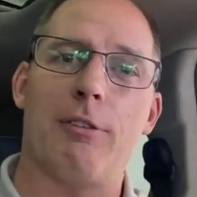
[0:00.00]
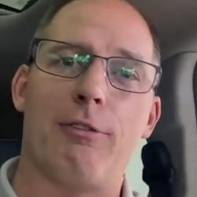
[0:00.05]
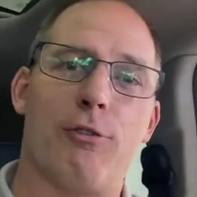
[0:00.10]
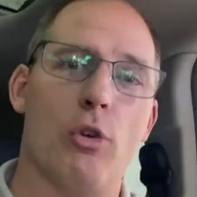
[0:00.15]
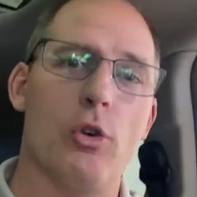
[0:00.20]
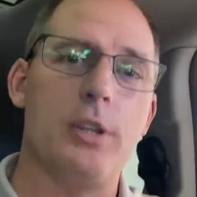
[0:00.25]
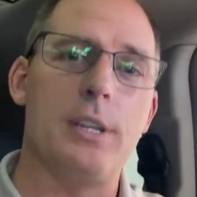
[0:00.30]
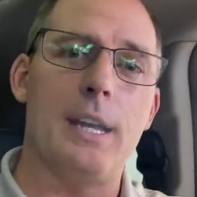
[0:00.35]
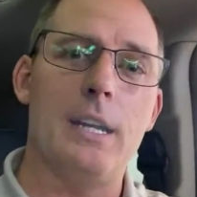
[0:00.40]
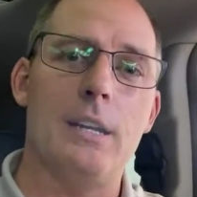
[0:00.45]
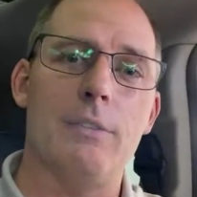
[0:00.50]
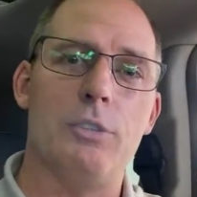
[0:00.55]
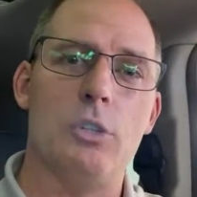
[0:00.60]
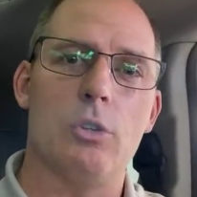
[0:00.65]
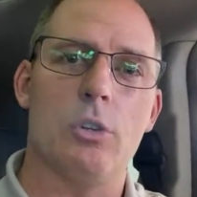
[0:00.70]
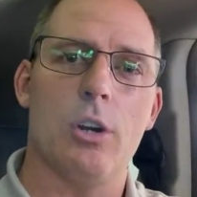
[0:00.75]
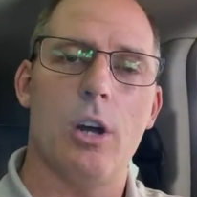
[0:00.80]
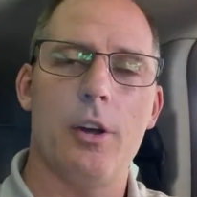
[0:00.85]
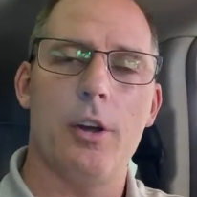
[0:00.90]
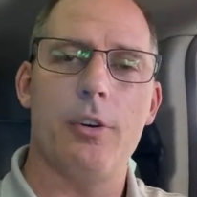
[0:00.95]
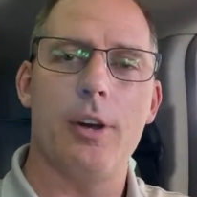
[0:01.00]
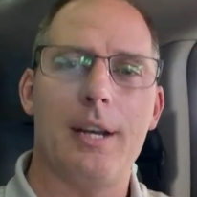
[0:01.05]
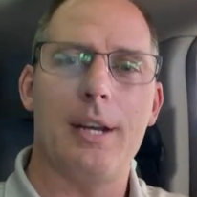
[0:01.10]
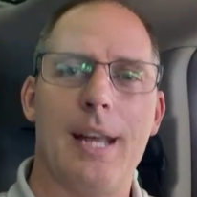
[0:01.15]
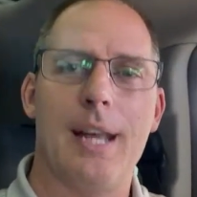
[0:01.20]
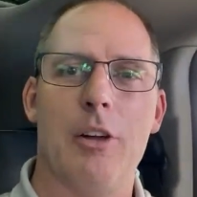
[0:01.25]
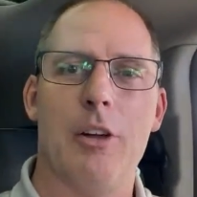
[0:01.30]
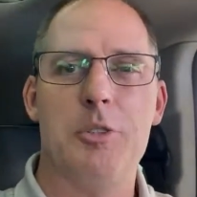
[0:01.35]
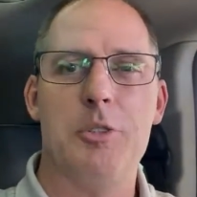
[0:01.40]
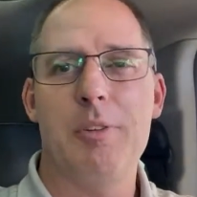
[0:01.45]
48 of you are on right
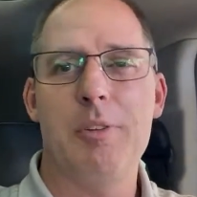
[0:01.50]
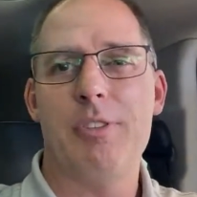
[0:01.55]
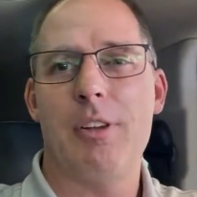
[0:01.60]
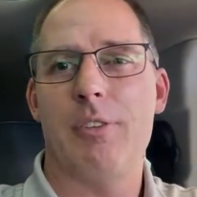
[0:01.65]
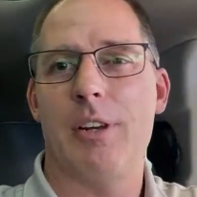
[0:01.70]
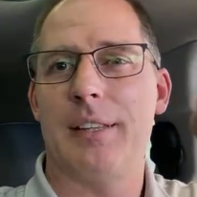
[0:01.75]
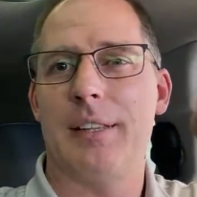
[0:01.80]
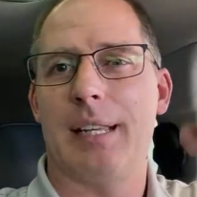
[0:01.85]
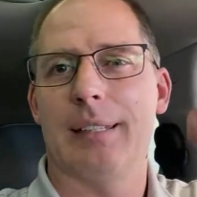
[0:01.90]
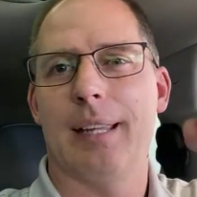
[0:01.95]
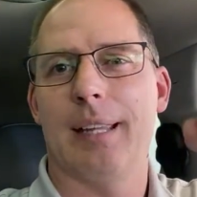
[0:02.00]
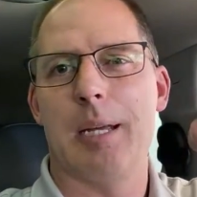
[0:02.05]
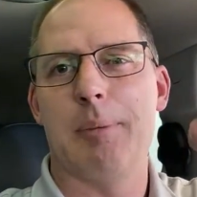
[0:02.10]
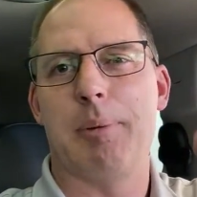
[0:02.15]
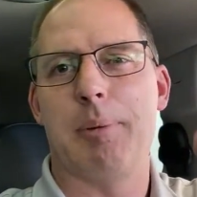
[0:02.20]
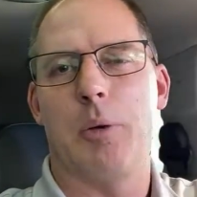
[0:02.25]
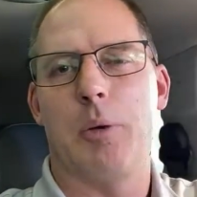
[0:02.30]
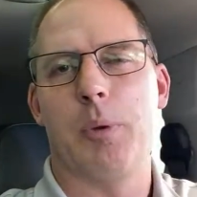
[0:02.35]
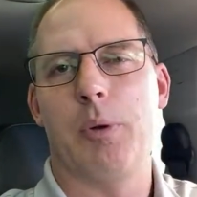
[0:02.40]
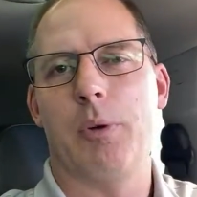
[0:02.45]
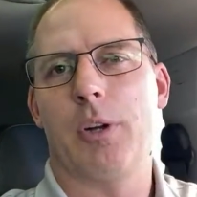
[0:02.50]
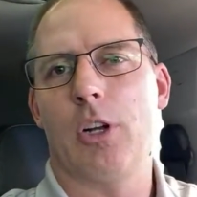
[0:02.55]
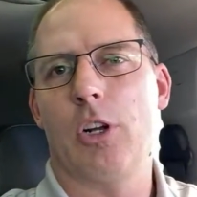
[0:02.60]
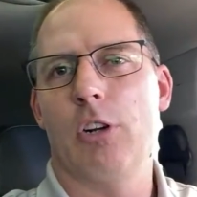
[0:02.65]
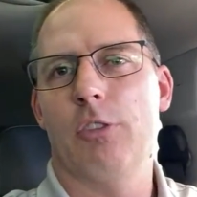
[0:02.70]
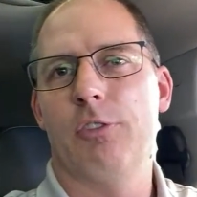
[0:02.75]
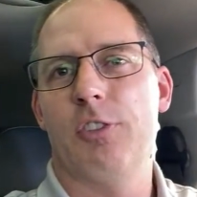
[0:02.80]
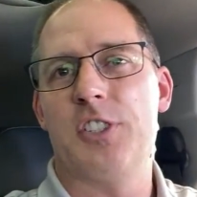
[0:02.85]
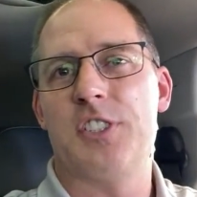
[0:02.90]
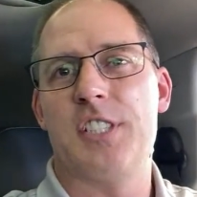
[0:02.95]
now. Do me a favor, hit that like button. We were gonna
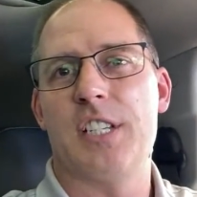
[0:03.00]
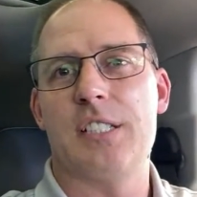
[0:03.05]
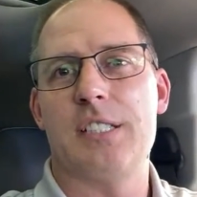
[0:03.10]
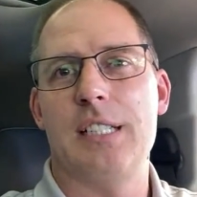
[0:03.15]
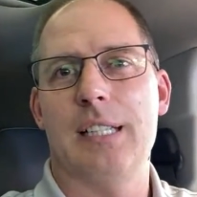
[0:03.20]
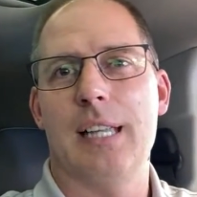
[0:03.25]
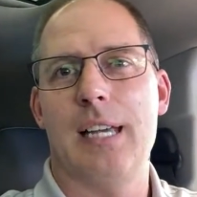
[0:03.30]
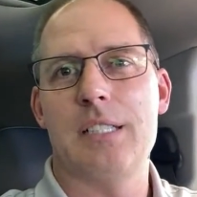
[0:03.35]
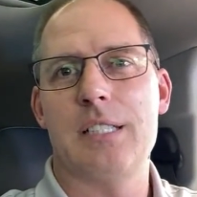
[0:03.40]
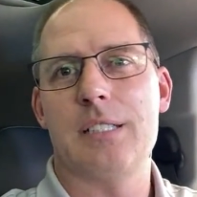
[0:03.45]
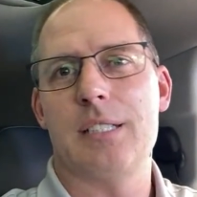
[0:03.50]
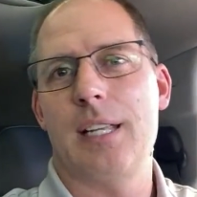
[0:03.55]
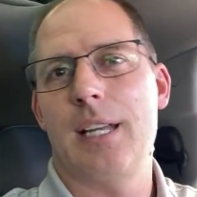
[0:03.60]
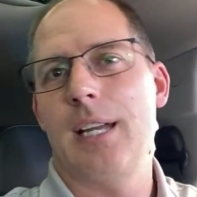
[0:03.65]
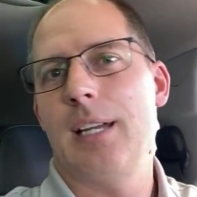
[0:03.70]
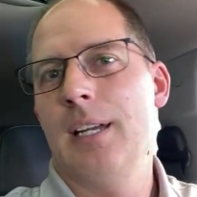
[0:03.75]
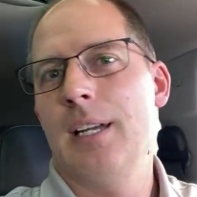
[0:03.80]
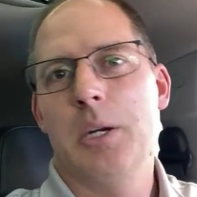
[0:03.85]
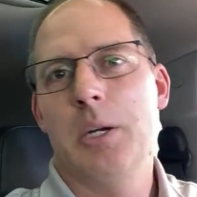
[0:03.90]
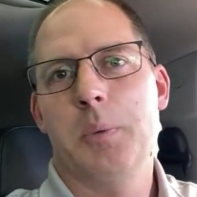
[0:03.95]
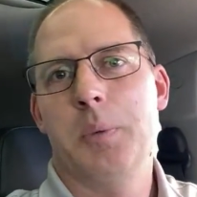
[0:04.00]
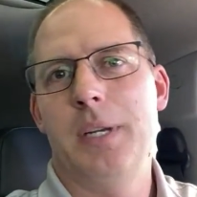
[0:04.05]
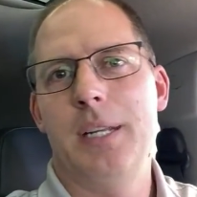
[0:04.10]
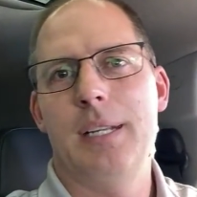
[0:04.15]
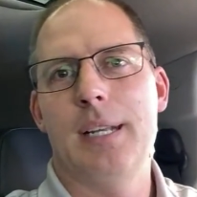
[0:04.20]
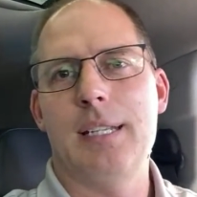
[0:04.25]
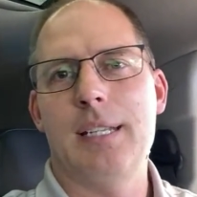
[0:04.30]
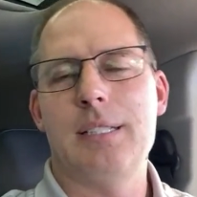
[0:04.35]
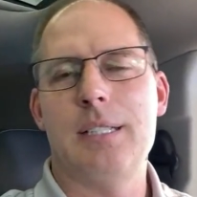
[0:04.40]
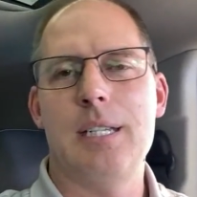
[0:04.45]
go for 60 likes today. We
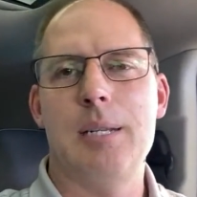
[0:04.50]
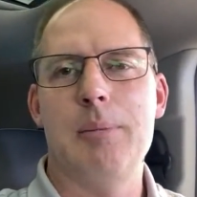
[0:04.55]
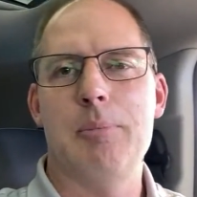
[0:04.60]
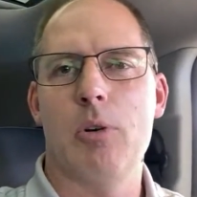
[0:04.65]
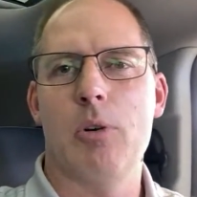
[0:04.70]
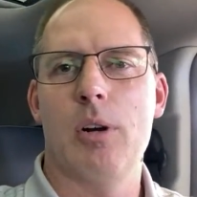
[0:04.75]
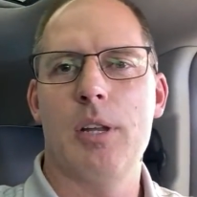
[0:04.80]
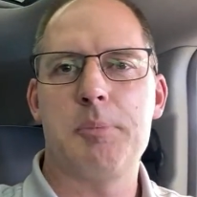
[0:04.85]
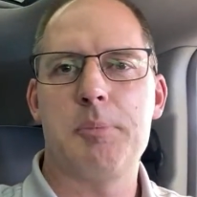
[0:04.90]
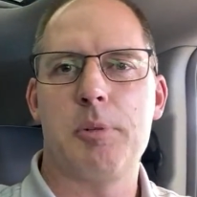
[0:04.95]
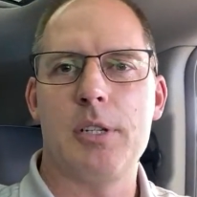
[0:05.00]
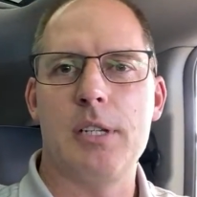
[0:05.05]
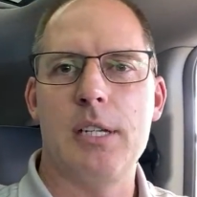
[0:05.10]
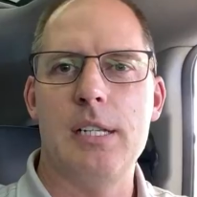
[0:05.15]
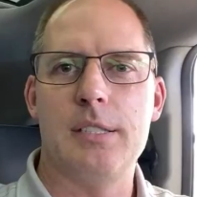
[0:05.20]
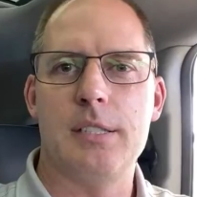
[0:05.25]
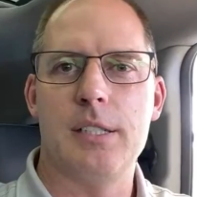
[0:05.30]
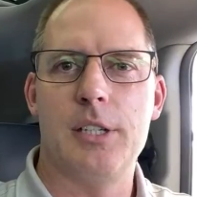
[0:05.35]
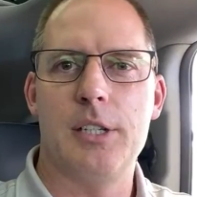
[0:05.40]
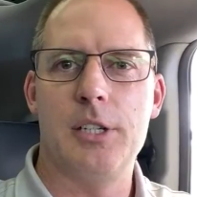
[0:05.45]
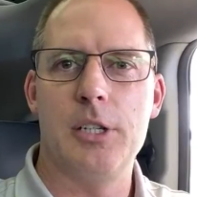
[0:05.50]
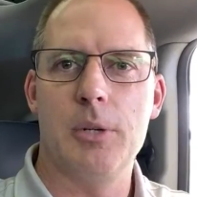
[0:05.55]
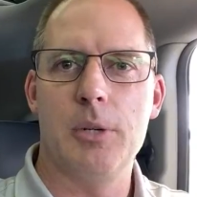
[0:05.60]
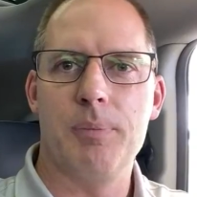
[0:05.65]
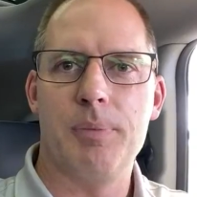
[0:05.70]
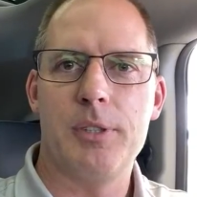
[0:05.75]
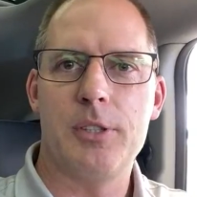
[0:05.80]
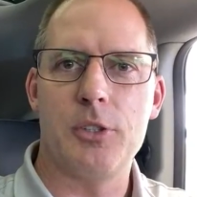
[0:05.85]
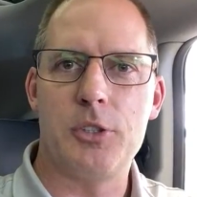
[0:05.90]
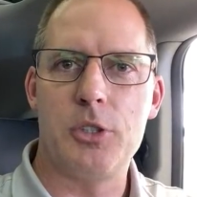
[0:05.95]
need 19 more, that's pretty easy to do.
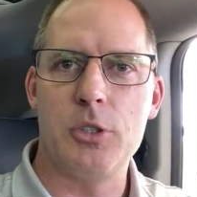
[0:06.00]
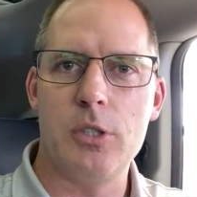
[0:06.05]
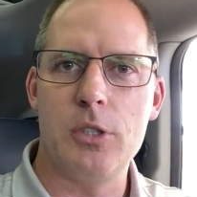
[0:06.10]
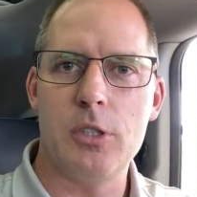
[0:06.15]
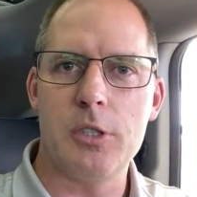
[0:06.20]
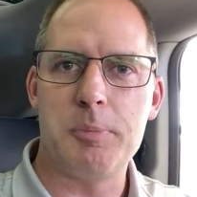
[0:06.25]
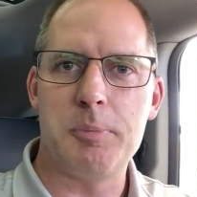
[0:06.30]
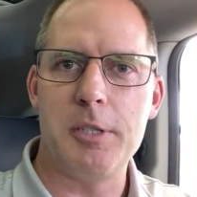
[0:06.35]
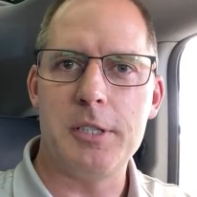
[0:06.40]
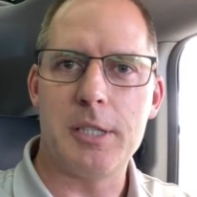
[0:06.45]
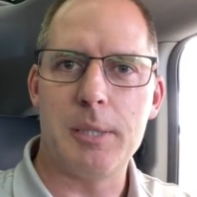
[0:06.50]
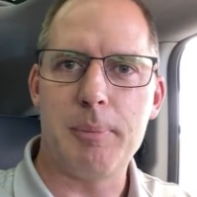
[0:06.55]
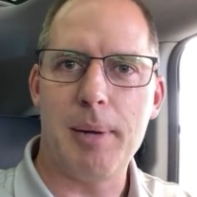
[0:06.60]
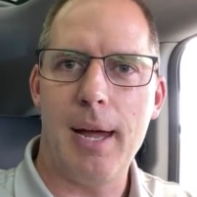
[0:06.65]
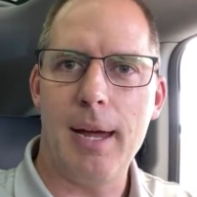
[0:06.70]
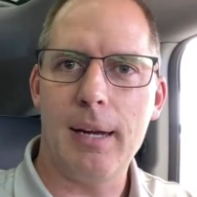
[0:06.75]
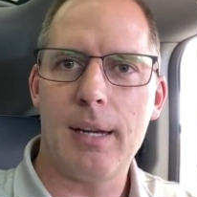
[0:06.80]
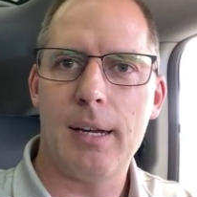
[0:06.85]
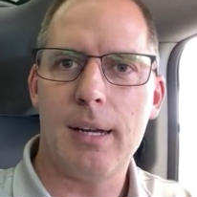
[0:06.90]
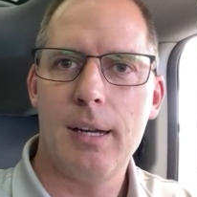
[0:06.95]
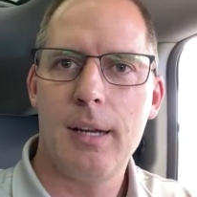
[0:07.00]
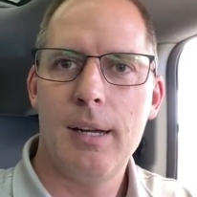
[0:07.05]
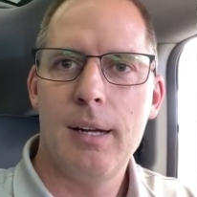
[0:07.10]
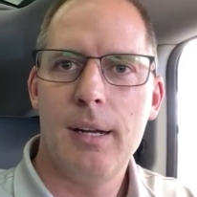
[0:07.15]
So 2 USBs in the back.